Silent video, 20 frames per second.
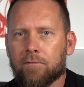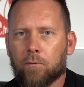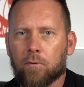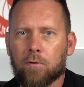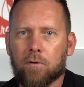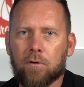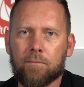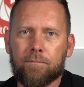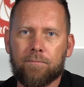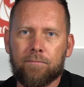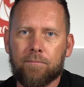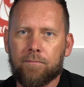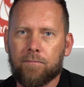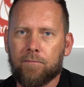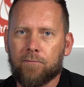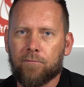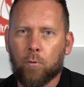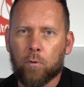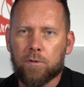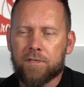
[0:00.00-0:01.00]
For
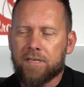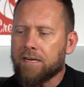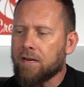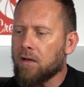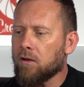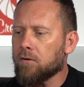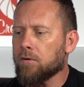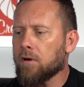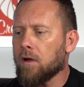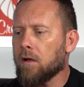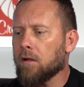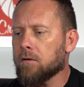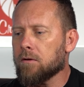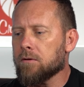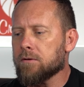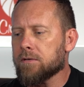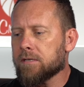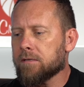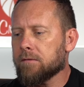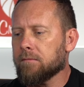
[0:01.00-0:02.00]

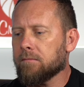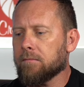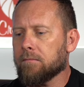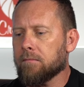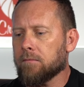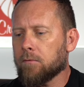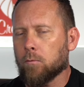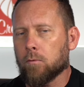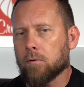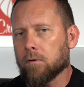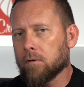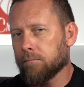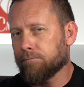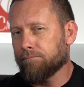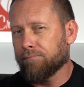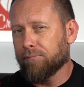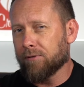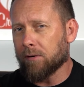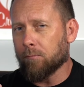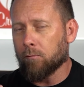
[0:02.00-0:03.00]
$1,400 or
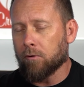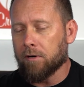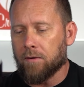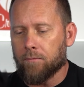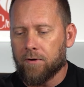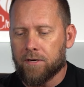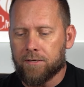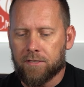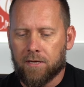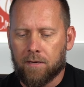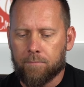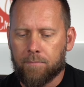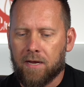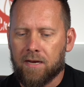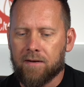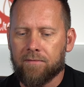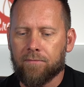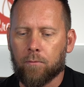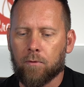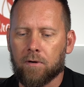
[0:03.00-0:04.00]
somewhere in that range that I
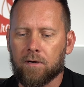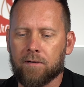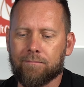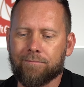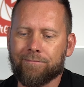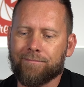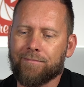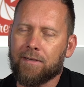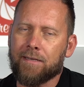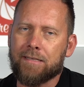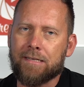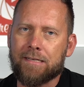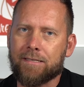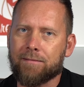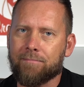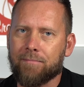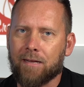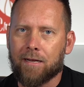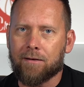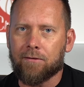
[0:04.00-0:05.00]
paid for it, I
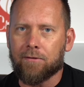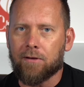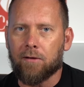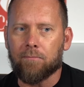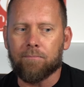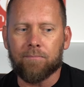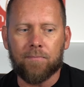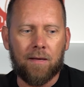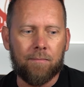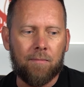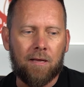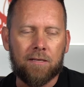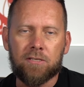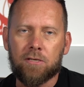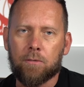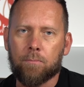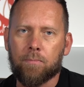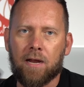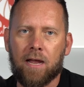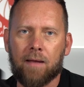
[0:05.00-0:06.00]
don't know. I'm not
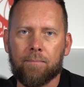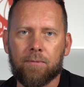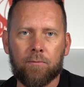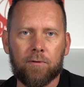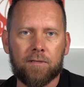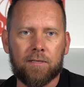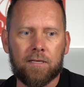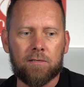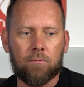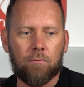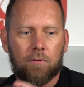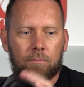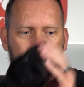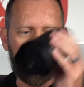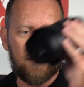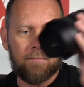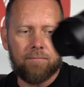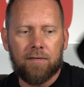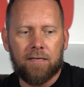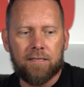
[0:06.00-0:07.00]
super happy with this one,
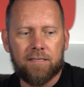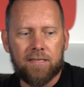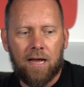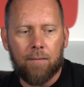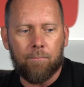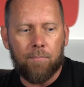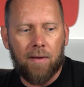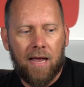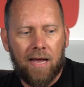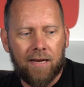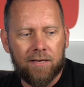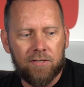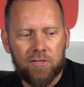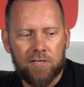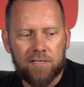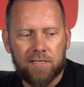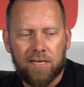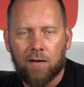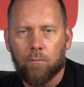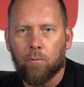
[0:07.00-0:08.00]
but it's not bad. It's
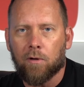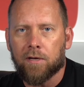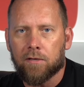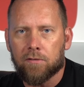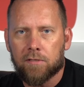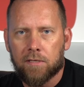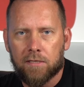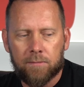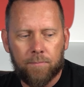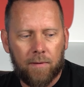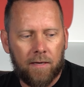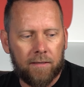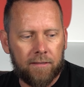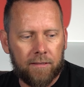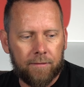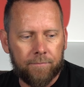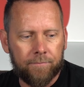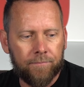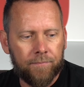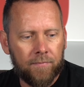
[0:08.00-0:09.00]
just not what I was
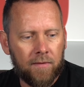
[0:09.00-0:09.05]
expecting.